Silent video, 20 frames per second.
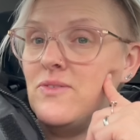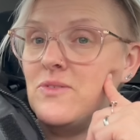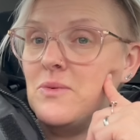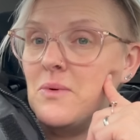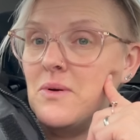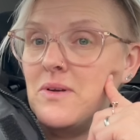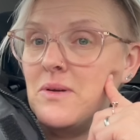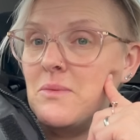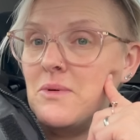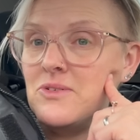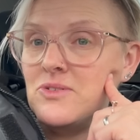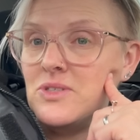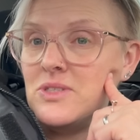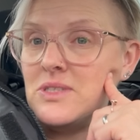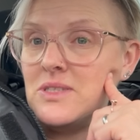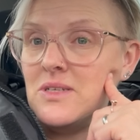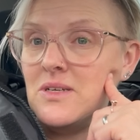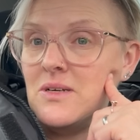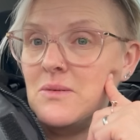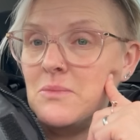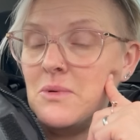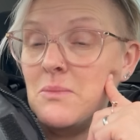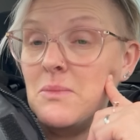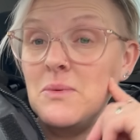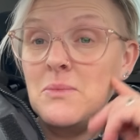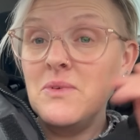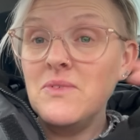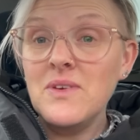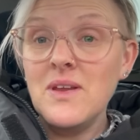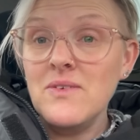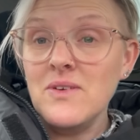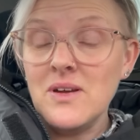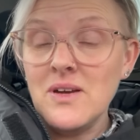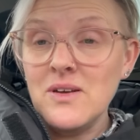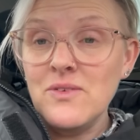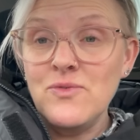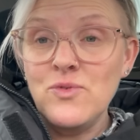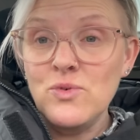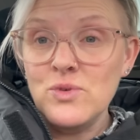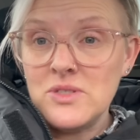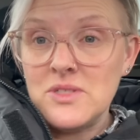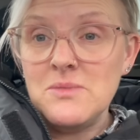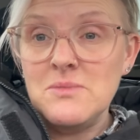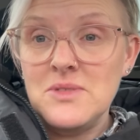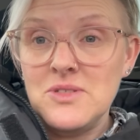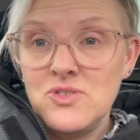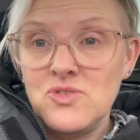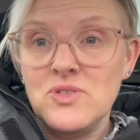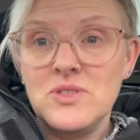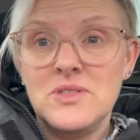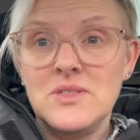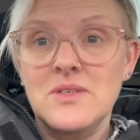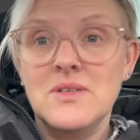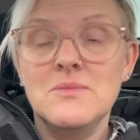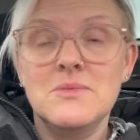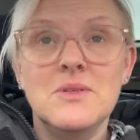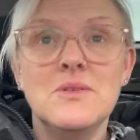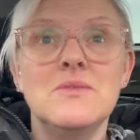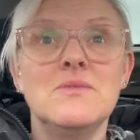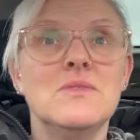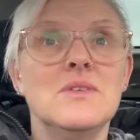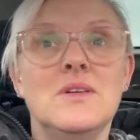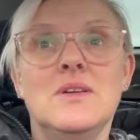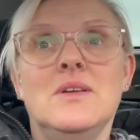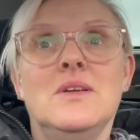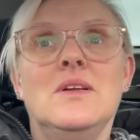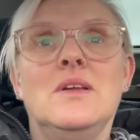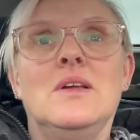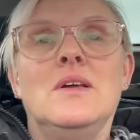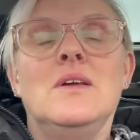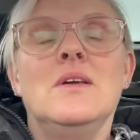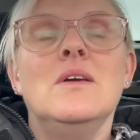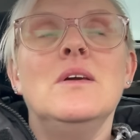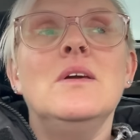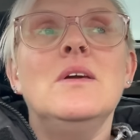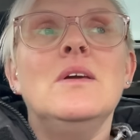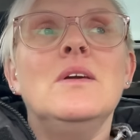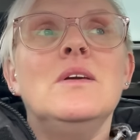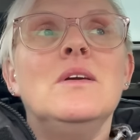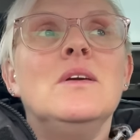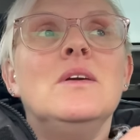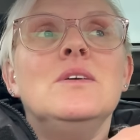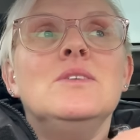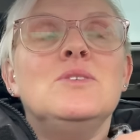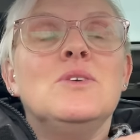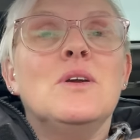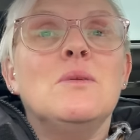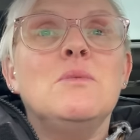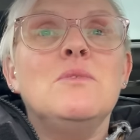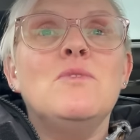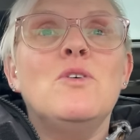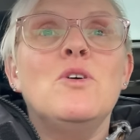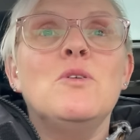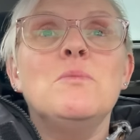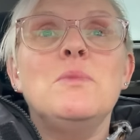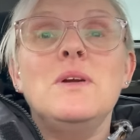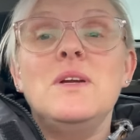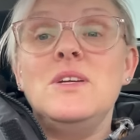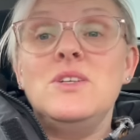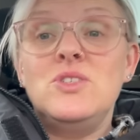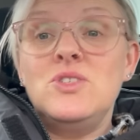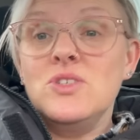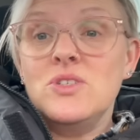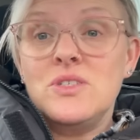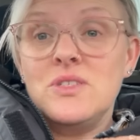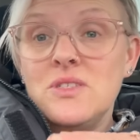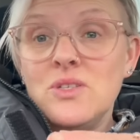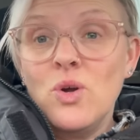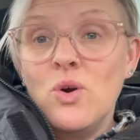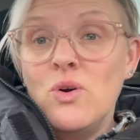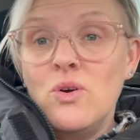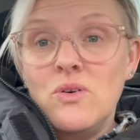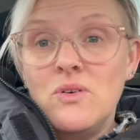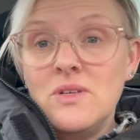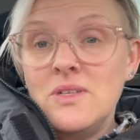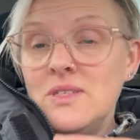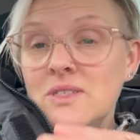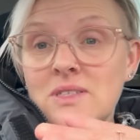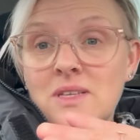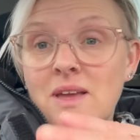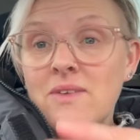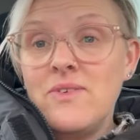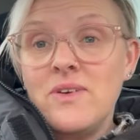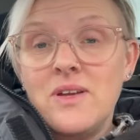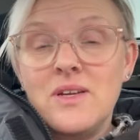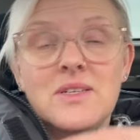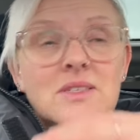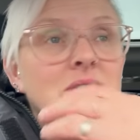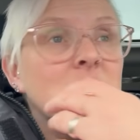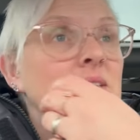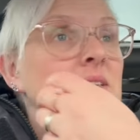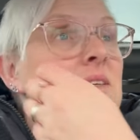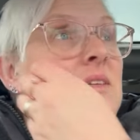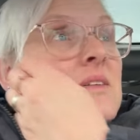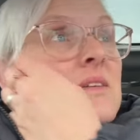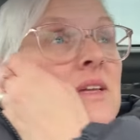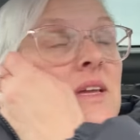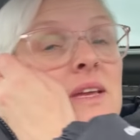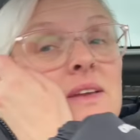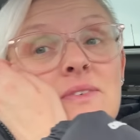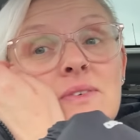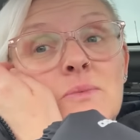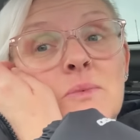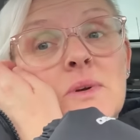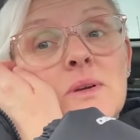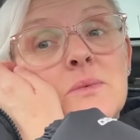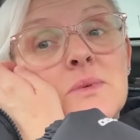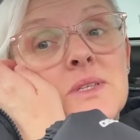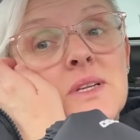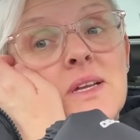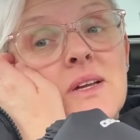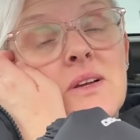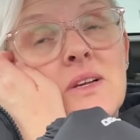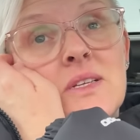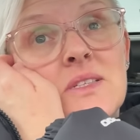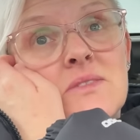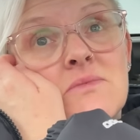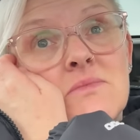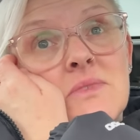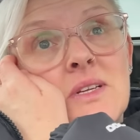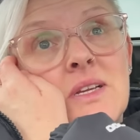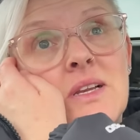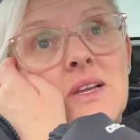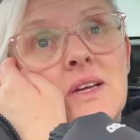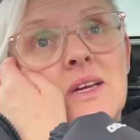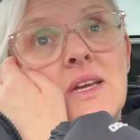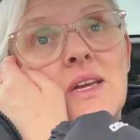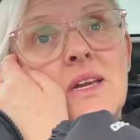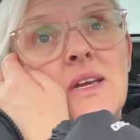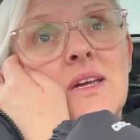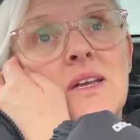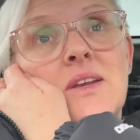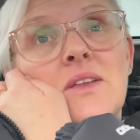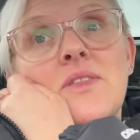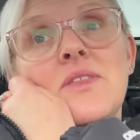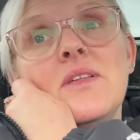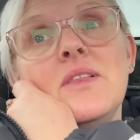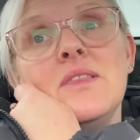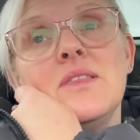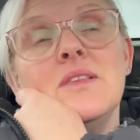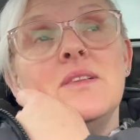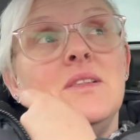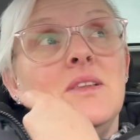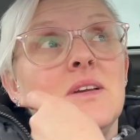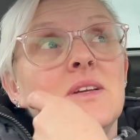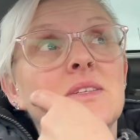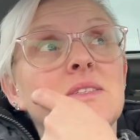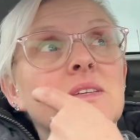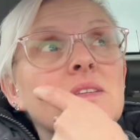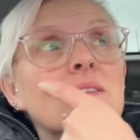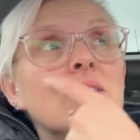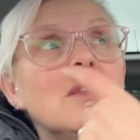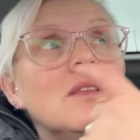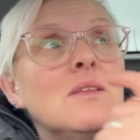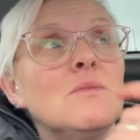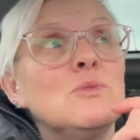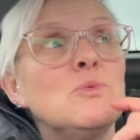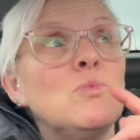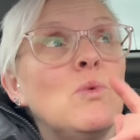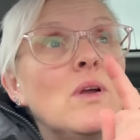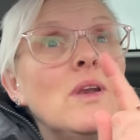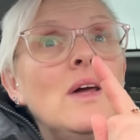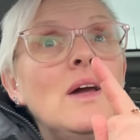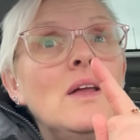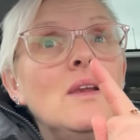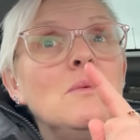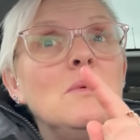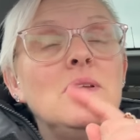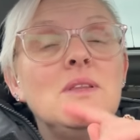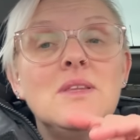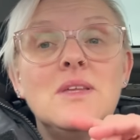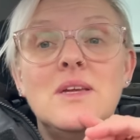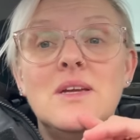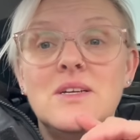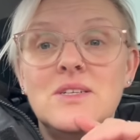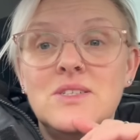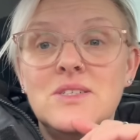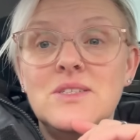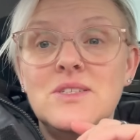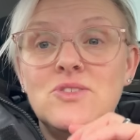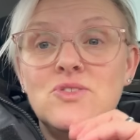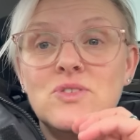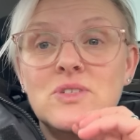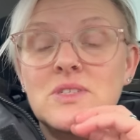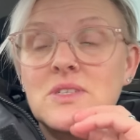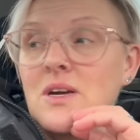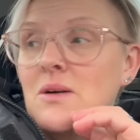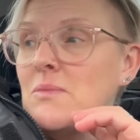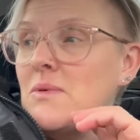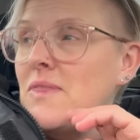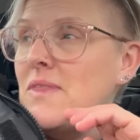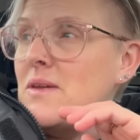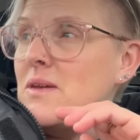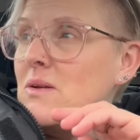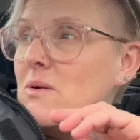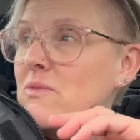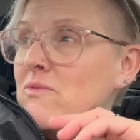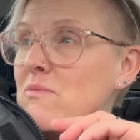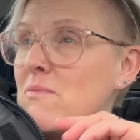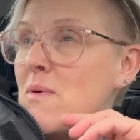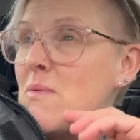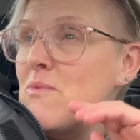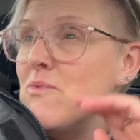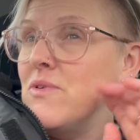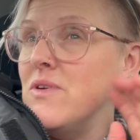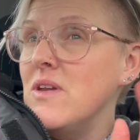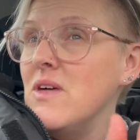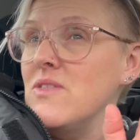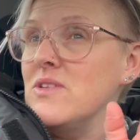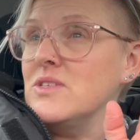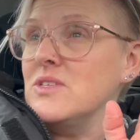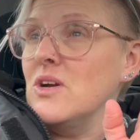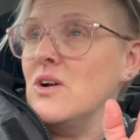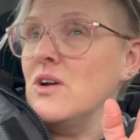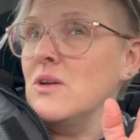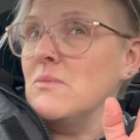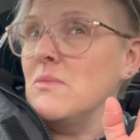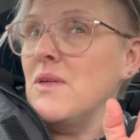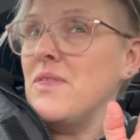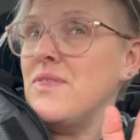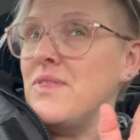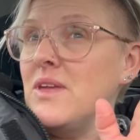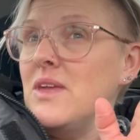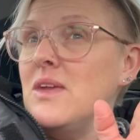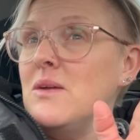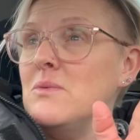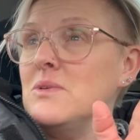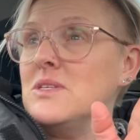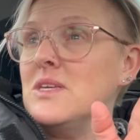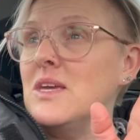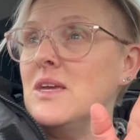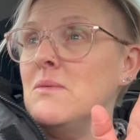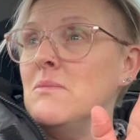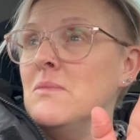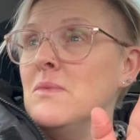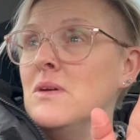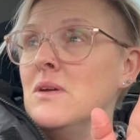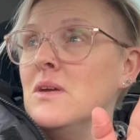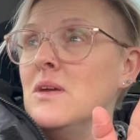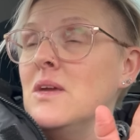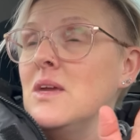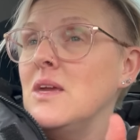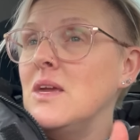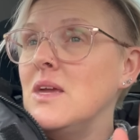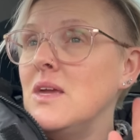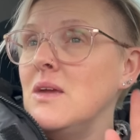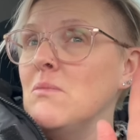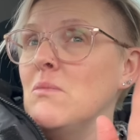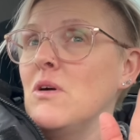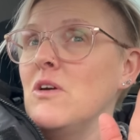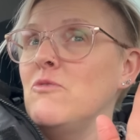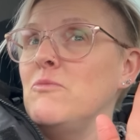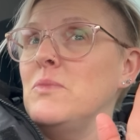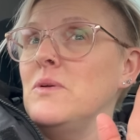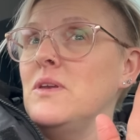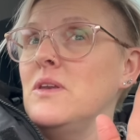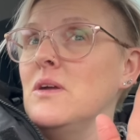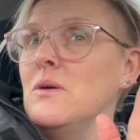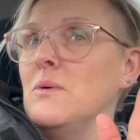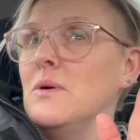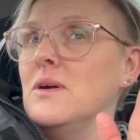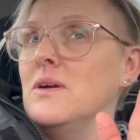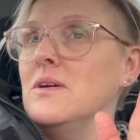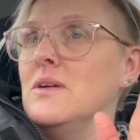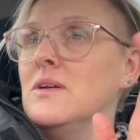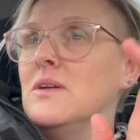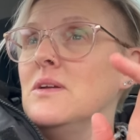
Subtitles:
to worry about dressing up. I mean, we've never kind of forced him into dressing up, don't get me wrong, but he's just not, he's never liked it. Even when he was little, he didn't really like it. And I think, like I said, I think there was one Halloween that he actually did dress up. And then I remember another time, I think it was him, it might have been Noah,